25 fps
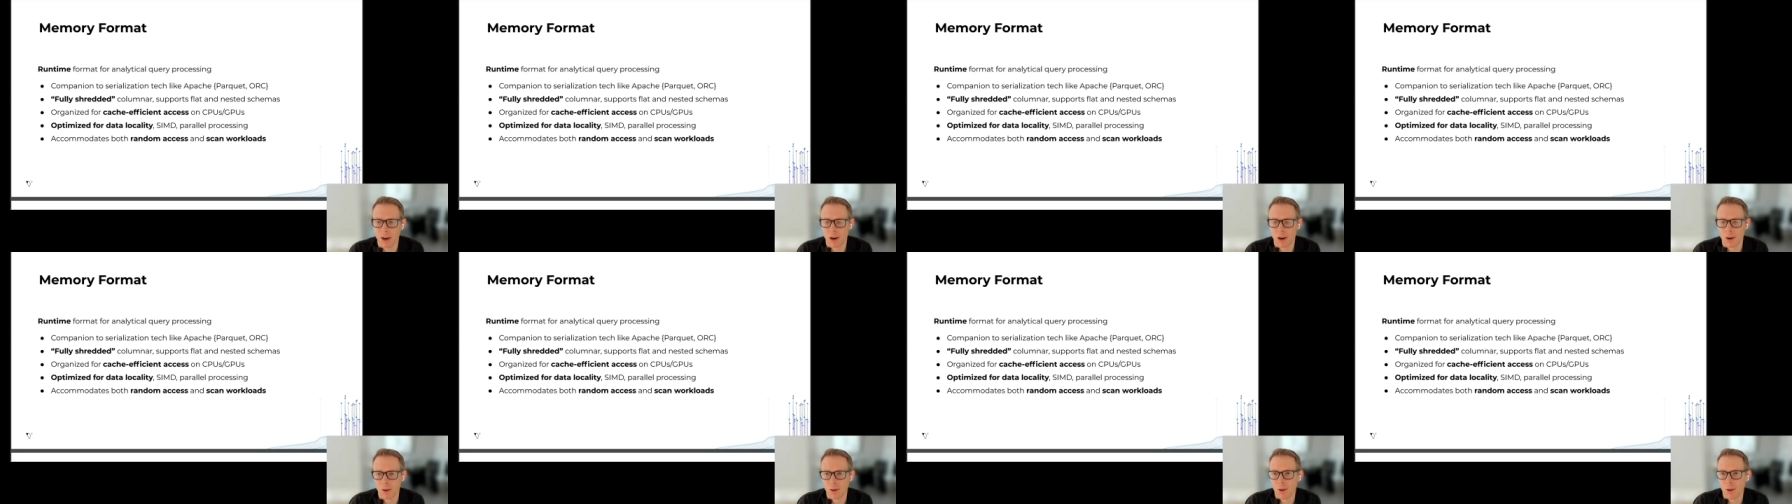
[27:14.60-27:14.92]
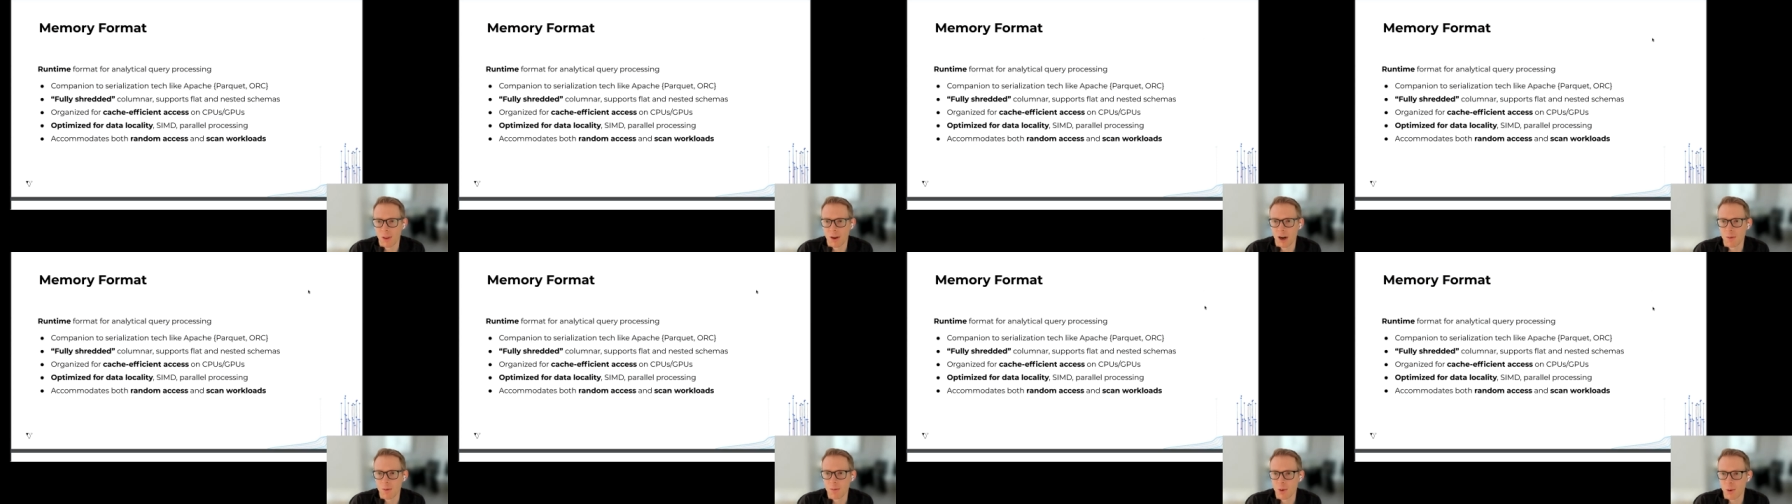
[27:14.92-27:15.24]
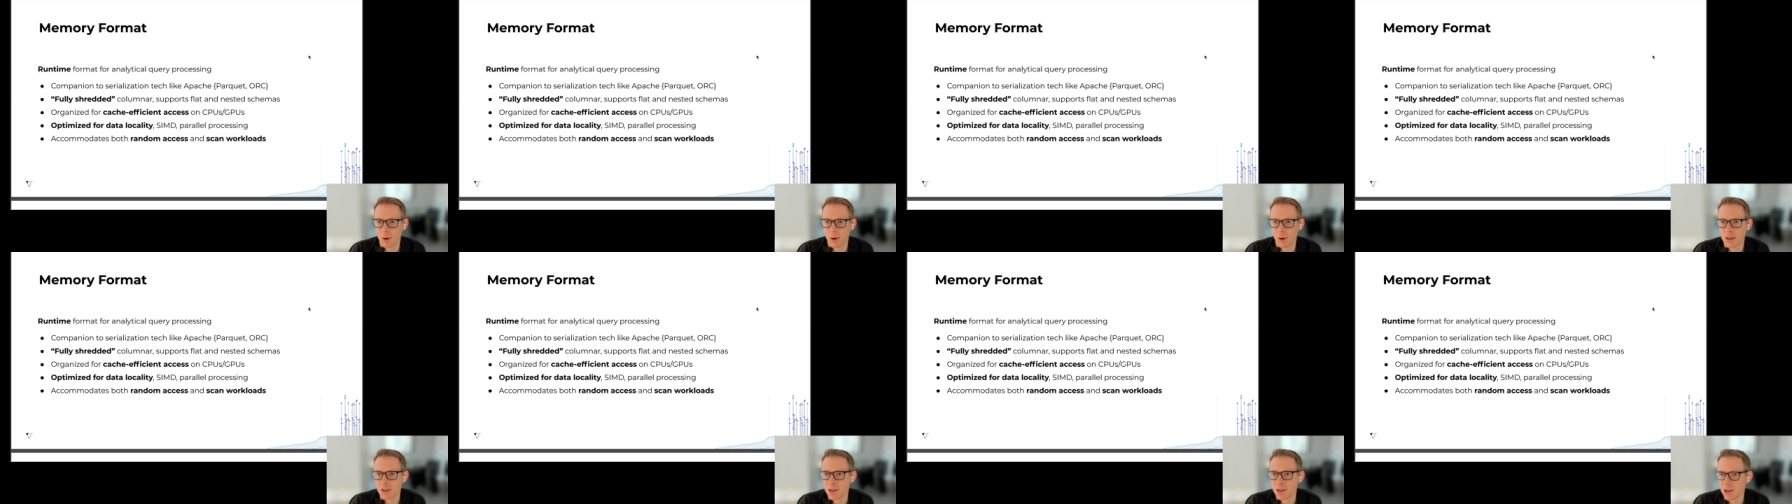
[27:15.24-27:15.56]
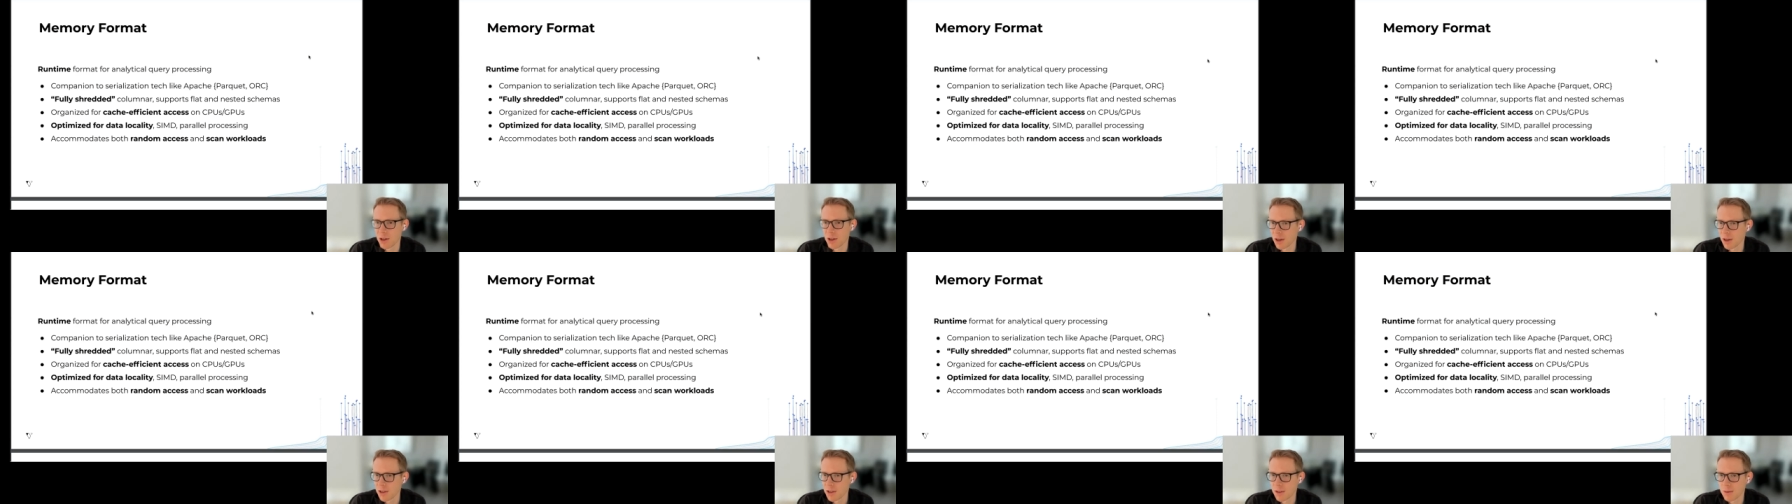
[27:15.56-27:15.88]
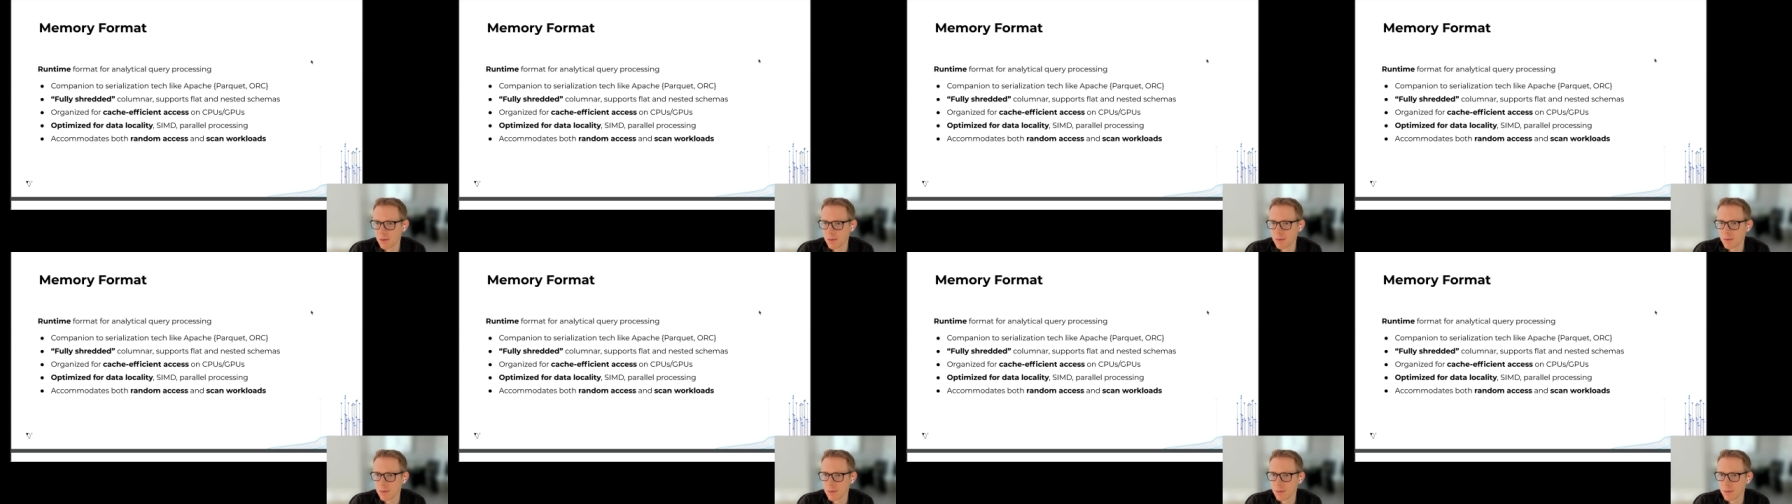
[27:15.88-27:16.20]
I don't know that I'm the right judge
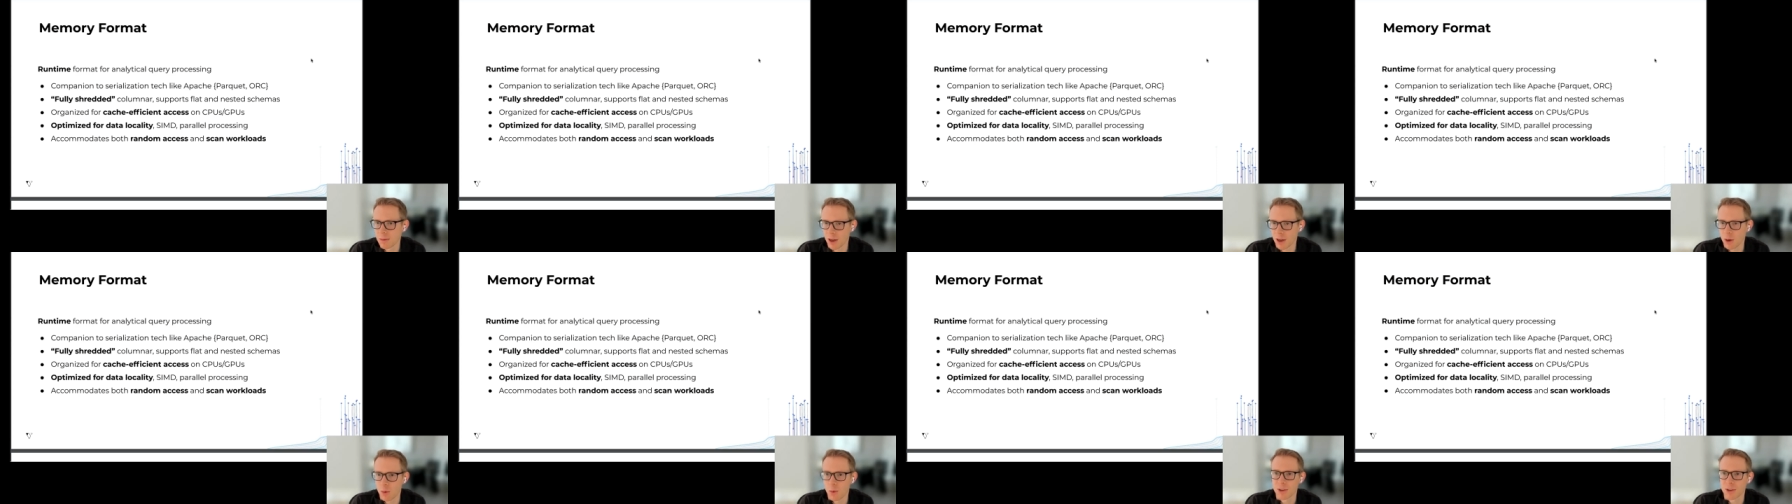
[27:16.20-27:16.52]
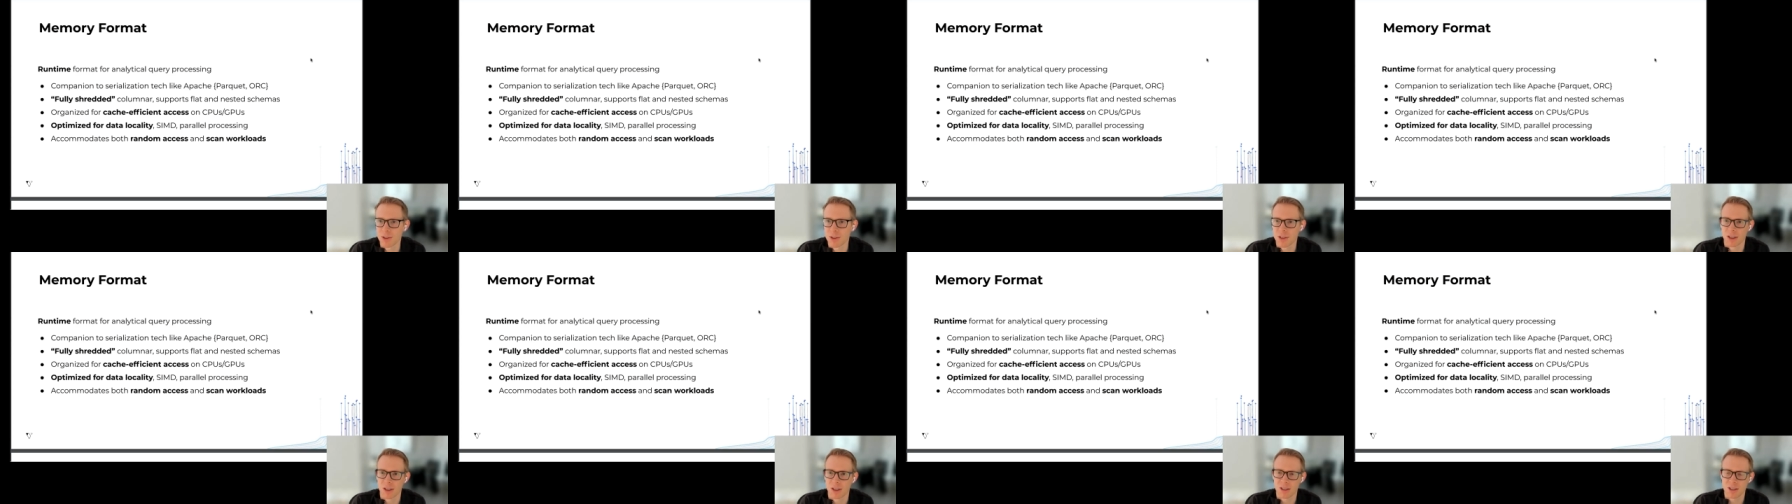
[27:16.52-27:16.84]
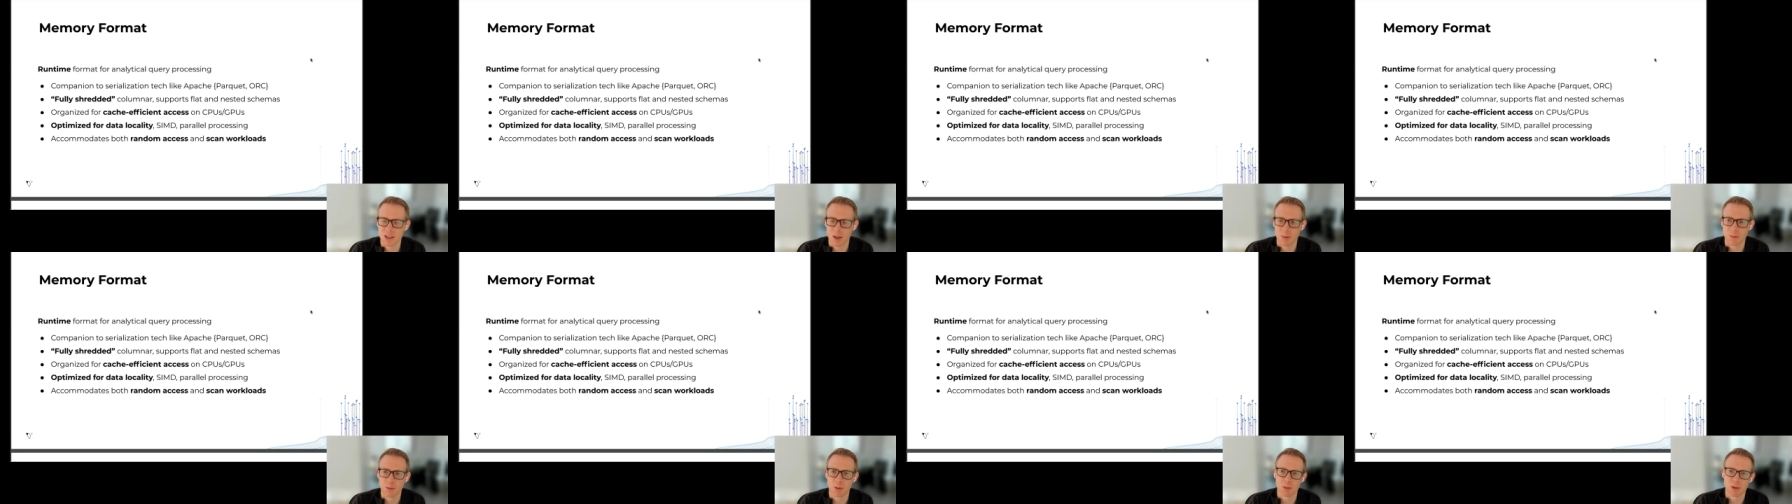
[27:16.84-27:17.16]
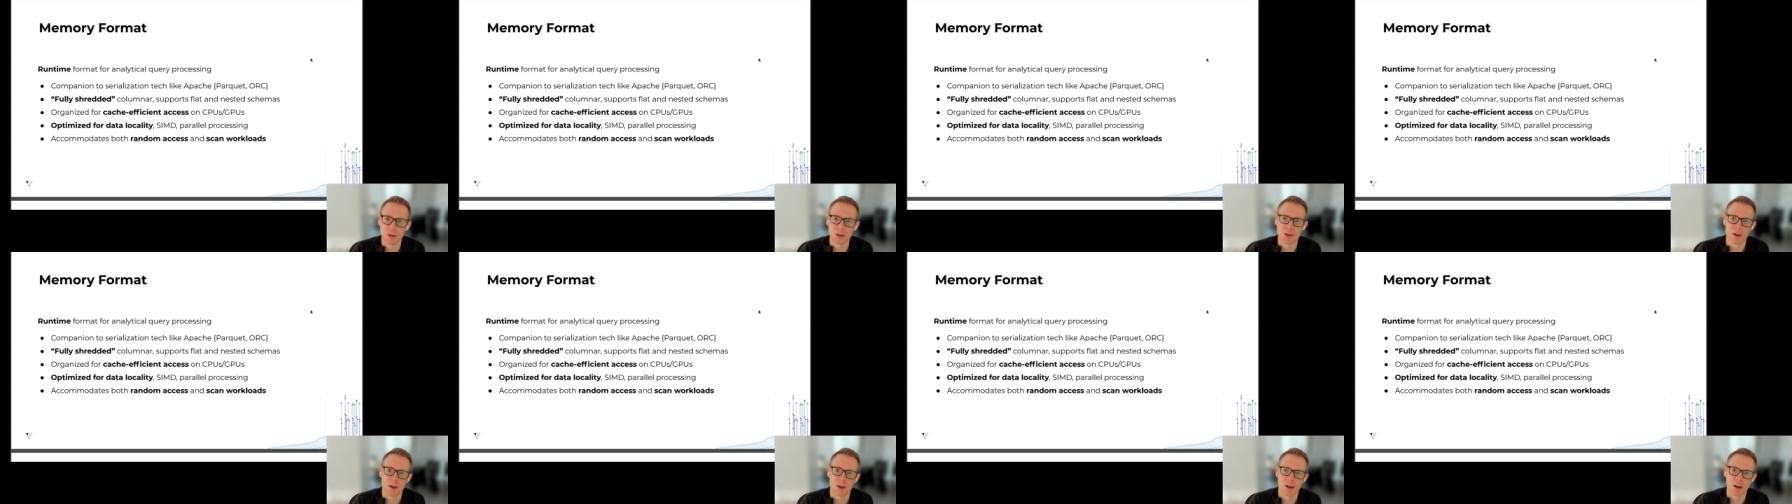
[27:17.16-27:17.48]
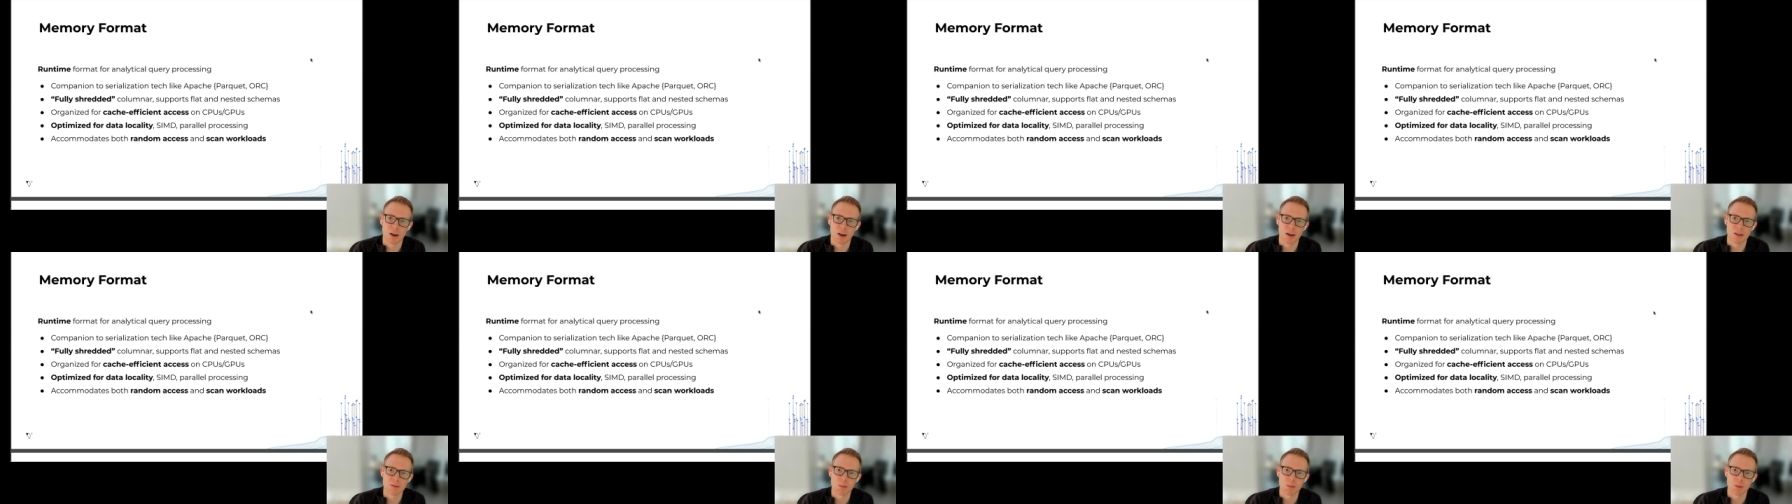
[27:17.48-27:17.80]
of like what's an acceptable trade
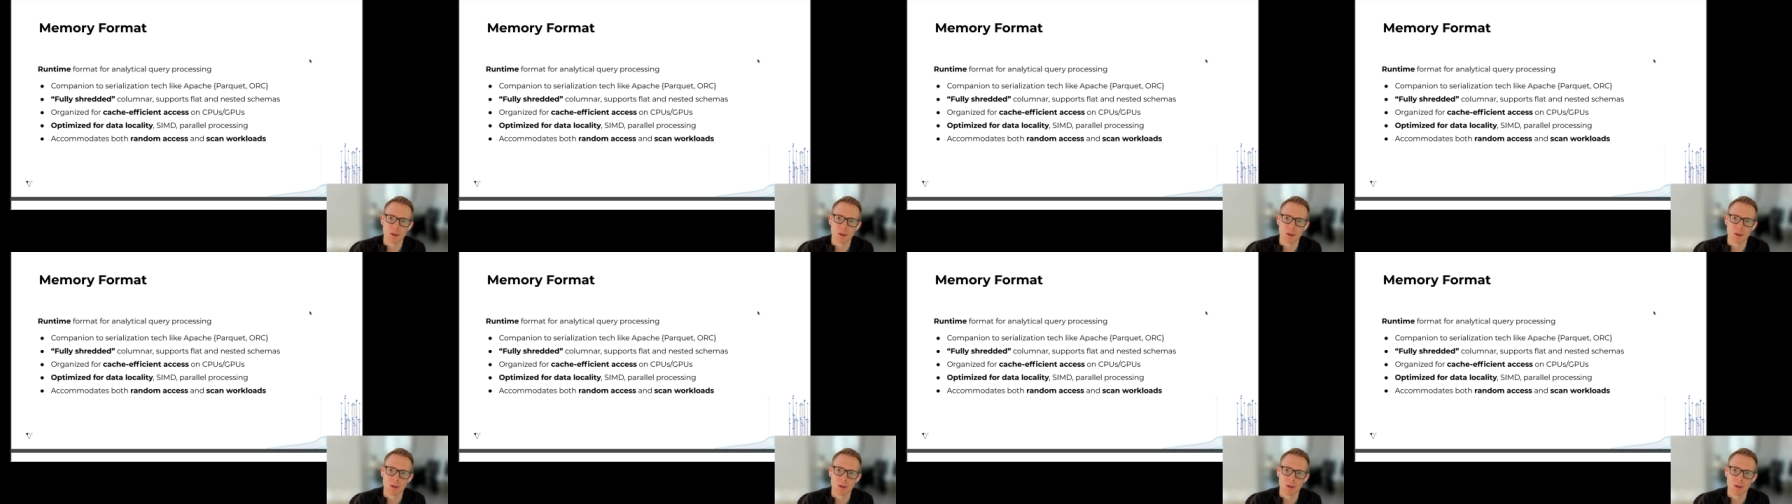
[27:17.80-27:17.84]
off,